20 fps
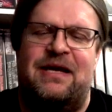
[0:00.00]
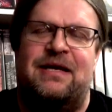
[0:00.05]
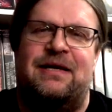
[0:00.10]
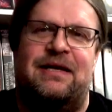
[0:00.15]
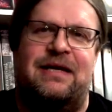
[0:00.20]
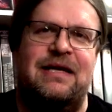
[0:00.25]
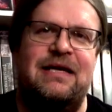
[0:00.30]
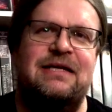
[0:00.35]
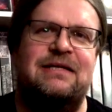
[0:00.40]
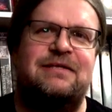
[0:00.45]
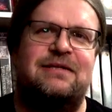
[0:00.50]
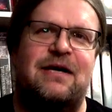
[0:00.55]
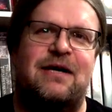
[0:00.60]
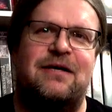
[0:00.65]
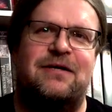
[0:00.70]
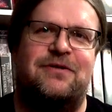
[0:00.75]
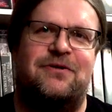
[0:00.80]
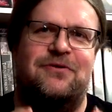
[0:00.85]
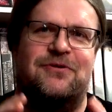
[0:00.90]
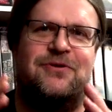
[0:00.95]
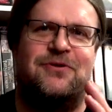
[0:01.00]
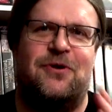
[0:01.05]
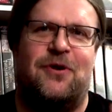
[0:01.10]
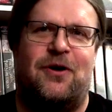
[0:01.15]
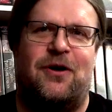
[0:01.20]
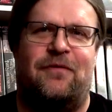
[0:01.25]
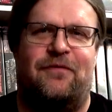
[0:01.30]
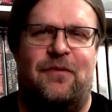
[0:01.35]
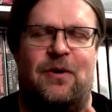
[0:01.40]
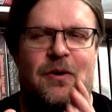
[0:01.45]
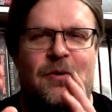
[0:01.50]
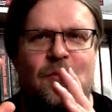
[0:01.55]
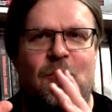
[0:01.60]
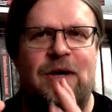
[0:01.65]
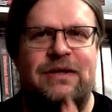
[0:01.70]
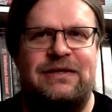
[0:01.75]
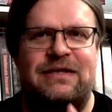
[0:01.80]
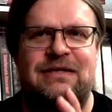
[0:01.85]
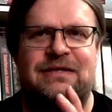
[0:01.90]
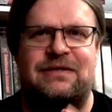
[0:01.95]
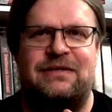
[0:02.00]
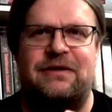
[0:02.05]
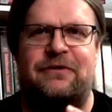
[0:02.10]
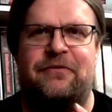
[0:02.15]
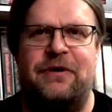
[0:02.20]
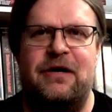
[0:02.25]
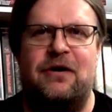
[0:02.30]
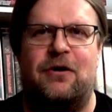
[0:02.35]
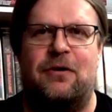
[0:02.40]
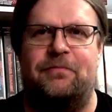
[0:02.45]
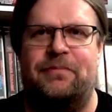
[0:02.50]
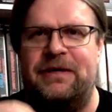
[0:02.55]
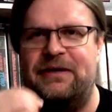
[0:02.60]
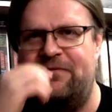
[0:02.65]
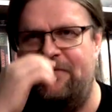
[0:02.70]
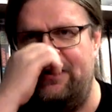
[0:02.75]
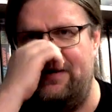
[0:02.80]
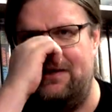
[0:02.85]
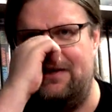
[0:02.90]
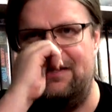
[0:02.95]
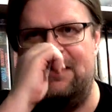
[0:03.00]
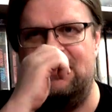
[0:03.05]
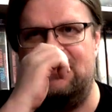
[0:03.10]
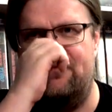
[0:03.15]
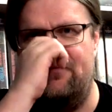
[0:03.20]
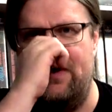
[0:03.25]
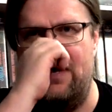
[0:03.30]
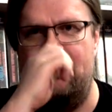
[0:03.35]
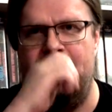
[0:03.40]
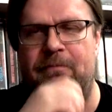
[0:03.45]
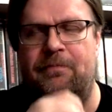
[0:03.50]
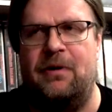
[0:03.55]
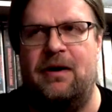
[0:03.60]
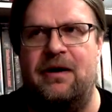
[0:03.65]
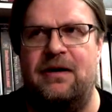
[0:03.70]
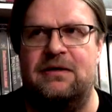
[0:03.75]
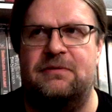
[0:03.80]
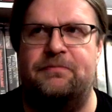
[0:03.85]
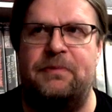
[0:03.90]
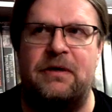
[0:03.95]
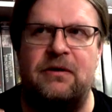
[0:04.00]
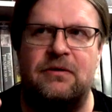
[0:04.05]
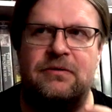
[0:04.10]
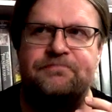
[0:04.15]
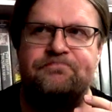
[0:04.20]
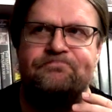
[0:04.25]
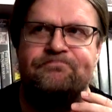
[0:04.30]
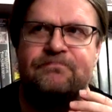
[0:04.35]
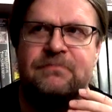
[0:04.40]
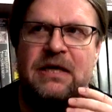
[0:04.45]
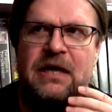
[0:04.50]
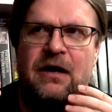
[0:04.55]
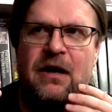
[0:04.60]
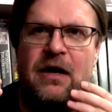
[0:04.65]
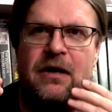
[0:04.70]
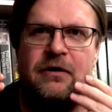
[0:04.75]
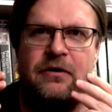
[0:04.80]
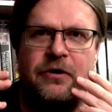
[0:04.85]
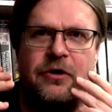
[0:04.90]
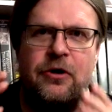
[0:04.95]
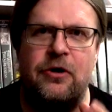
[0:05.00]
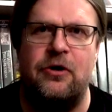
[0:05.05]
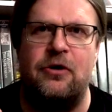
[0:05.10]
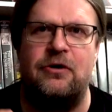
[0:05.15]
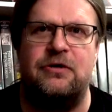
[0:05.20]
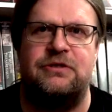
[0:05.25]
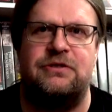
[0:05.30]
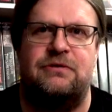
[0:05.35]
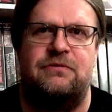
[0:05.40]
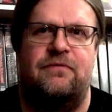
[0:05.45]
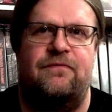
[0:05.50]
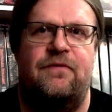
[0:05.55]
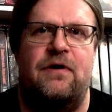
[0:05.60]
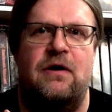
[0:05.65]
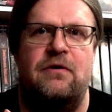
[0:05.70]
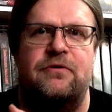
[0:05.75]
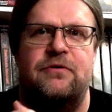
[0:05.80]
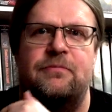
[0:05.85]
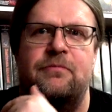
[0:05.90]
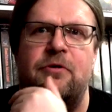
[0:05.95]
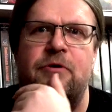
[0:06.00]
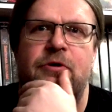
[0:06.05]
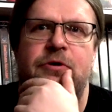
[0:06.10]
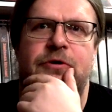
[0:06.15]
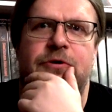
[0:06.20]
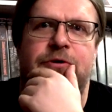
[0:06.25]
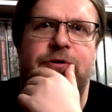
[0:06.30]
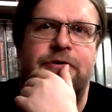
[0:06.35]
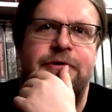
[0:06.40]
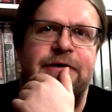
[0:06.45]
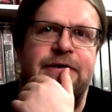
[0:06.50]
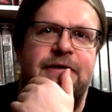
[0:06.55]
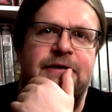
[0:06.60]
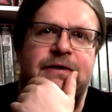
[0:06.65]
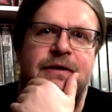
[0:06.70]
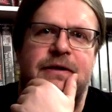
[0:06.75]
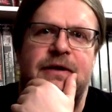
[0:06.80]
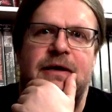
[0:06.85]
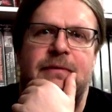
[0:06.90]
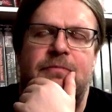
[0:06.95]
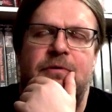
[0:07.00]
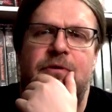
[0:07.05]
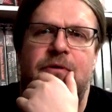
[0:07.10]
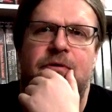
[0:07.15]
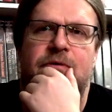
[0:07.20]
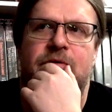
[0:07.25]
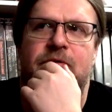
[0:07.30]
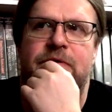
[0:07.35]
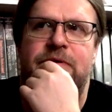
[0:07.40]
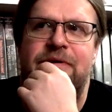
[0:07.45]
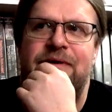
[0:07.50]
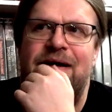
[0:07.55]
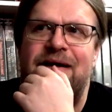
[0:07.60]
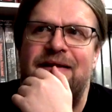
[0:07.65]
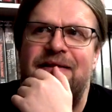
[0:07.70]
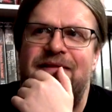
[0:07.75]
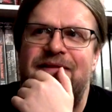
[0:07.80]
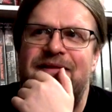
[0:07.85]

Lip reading: he starts to solve what is the riddle between these vampires, because there are girls found murdered in the neighborhood, and